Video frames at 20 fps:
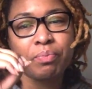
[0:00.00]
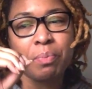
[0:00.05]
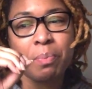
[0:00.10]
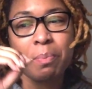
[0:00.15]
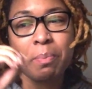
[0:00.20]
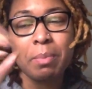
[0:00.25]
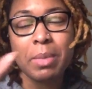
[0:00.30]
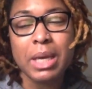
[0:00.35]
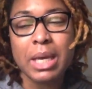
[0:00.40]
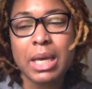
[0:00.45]

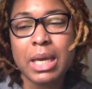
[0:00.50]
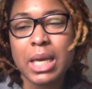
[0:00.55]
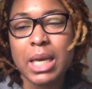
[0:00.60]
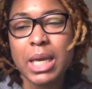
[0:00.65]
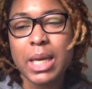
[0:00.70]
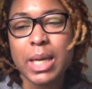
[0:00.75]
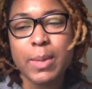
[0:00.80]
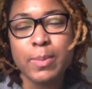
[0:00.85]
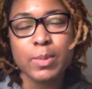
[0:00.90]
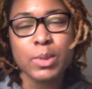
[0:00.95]

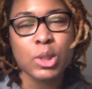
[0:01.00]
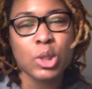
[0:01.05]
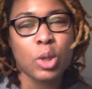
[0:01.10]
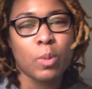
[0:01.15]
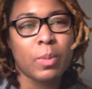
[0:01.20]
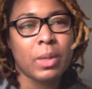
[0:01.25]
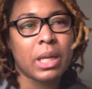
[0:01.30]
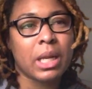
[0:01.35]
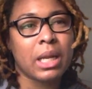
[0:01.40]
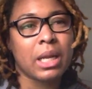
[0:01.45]
memes,
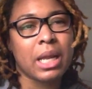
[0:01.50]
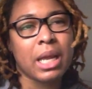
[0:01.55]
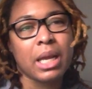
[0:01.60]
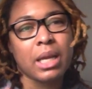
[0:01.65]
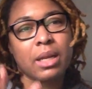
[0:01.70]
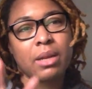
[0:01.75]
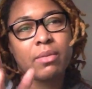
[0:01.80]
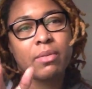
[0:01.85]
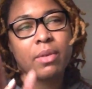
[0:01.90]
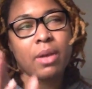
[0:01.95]
so many
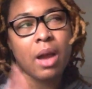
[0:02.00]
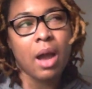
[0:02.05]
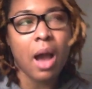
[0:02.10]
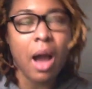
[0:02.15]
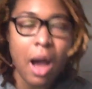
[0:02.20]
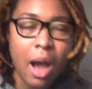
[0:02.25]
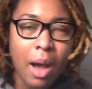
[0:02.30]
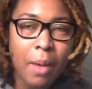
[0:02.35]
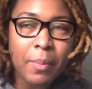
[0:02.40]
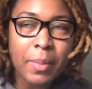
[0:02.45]
negative
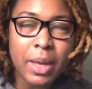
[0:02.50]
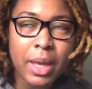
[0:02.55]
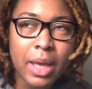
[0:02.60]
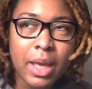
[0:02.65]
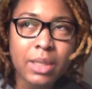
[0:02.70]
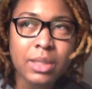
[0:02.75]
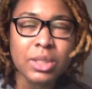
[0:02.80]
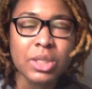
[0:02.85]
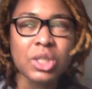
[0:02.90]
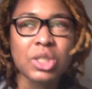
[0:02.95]

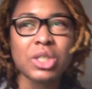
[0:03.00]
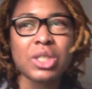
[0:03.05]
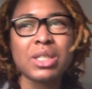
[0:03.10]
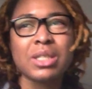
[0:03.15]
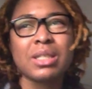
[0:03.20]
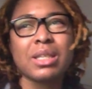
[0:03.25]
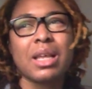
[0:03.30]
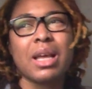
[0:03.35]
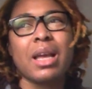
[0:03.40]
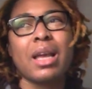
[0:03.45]
comments, and it's
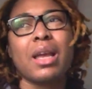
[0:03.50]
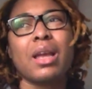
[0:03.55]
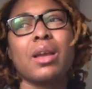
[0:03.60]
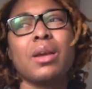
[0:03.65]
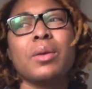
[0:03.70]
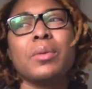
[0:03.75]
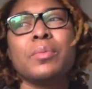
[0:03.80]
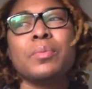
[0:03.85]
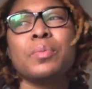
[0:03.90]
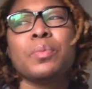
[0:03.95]
just like,